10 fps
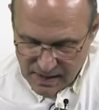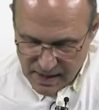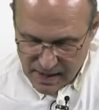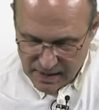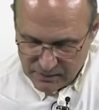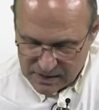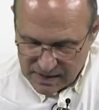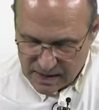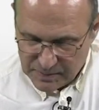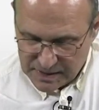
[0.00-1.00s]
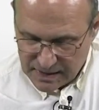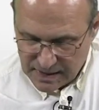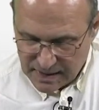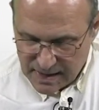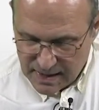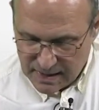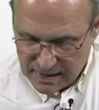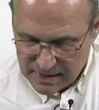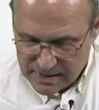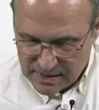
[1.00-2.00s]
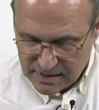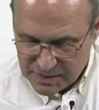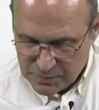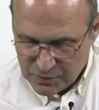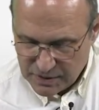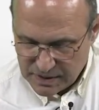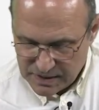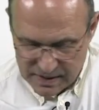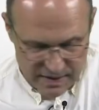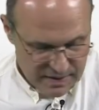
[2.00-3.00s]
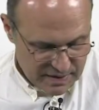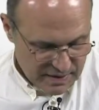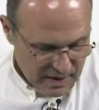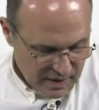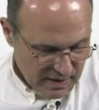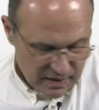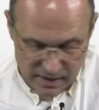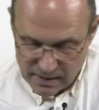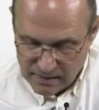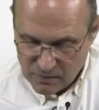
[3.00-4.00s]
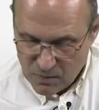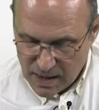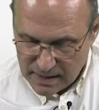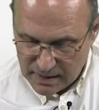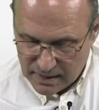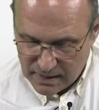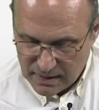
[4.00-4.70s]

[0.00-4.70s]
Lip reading: And what capital AI is at this point is 1,